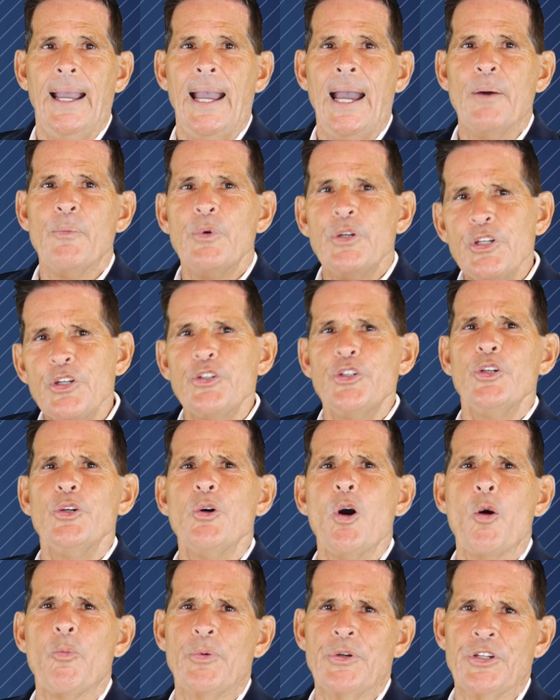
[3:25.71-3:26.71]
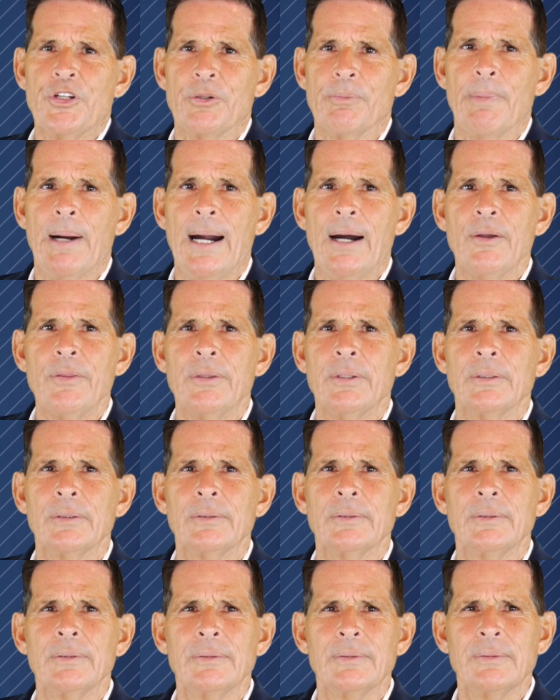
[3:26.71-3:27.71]
And when you do open your mouth,
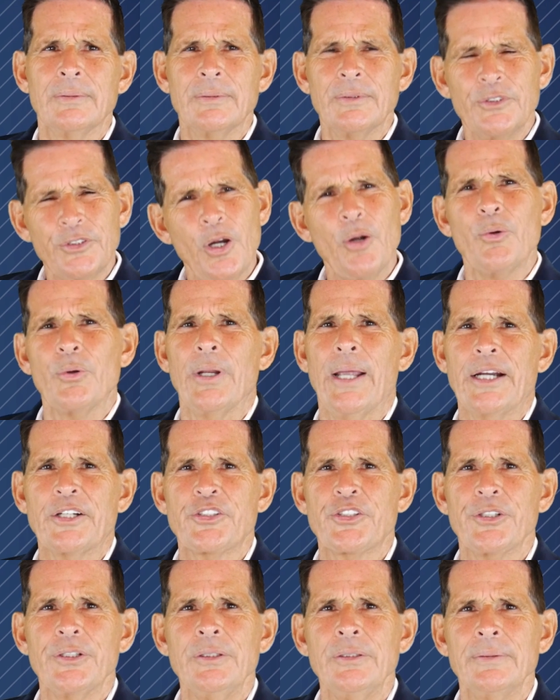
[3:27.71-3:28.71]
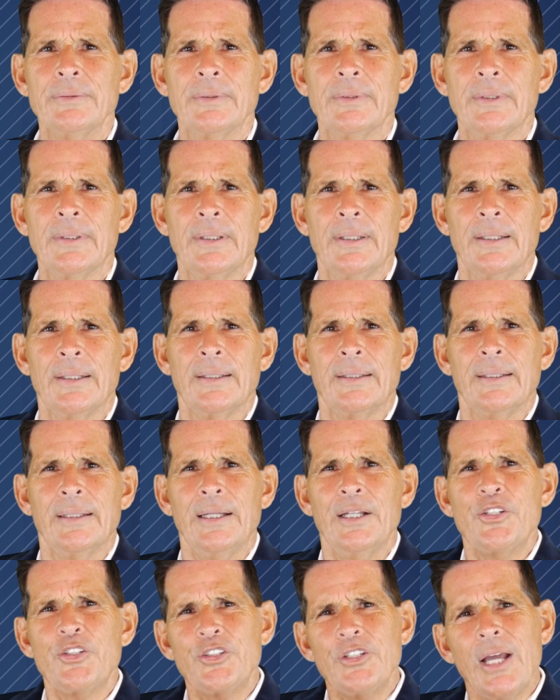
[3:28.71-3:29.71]
don't lecture.
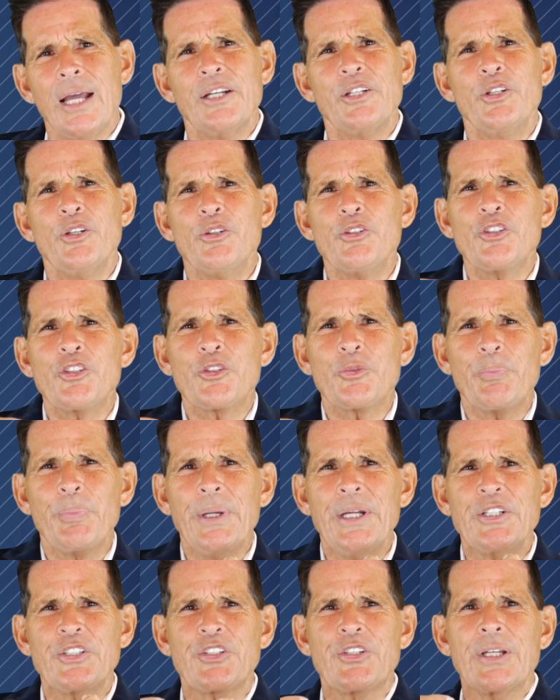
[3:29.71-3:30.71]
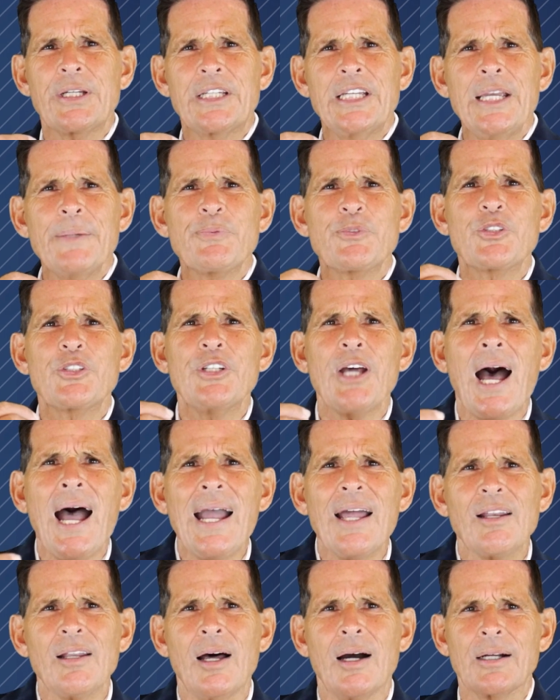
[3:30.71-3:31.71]
Instead, use speech that keeps
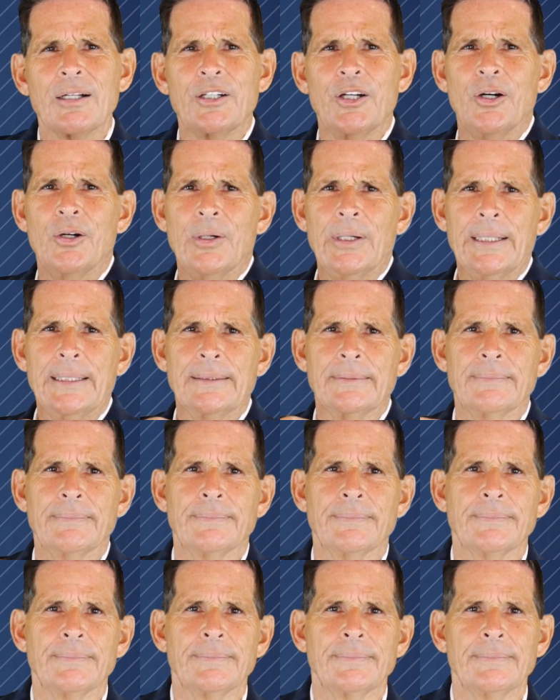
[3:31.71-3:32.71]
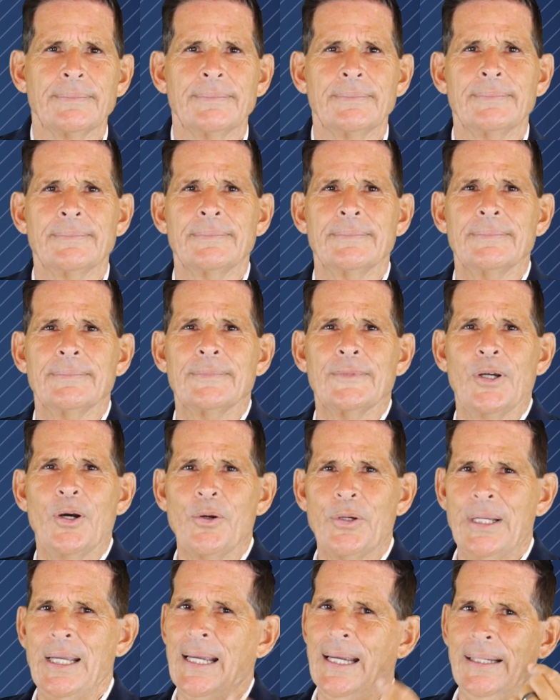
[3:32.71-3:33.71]
dialogue going.
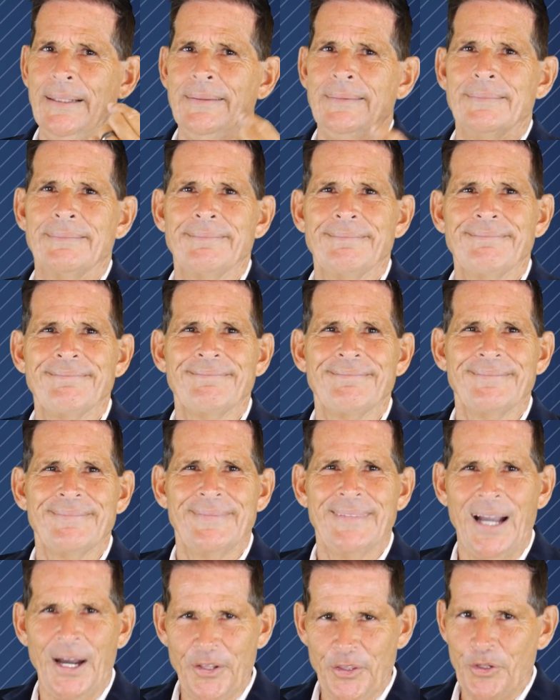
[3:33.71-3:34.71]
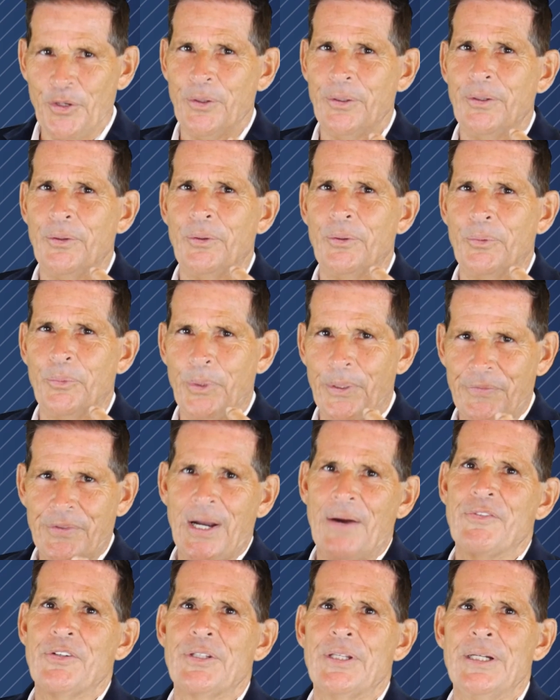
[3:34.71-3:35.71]
Okay, now that we've
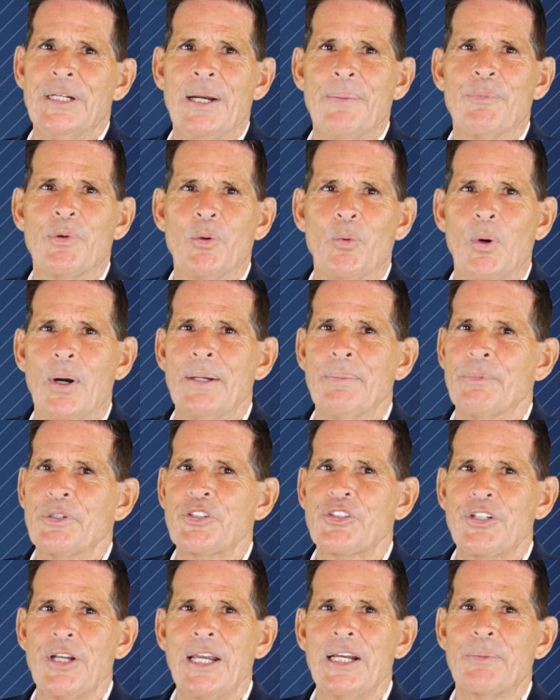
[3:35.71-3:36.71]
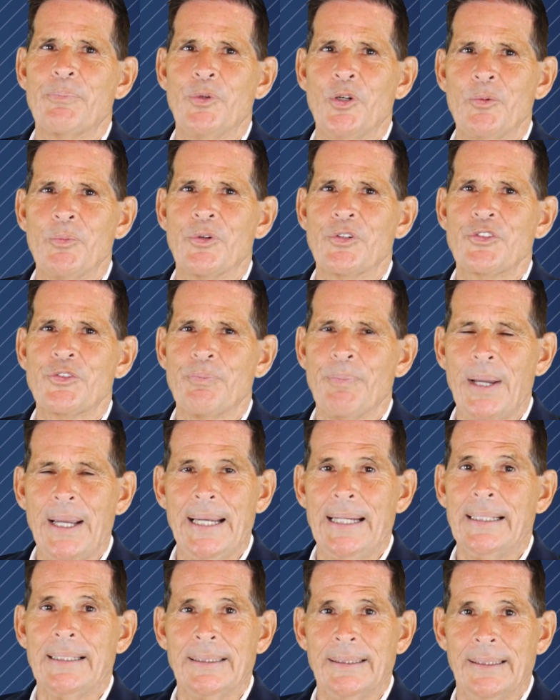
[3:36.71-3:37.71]
covered the number one mistake boomers
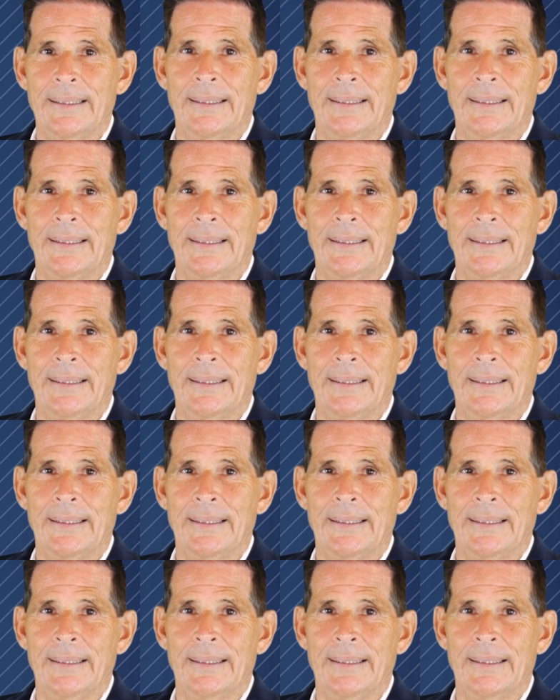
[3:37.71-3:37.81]
make,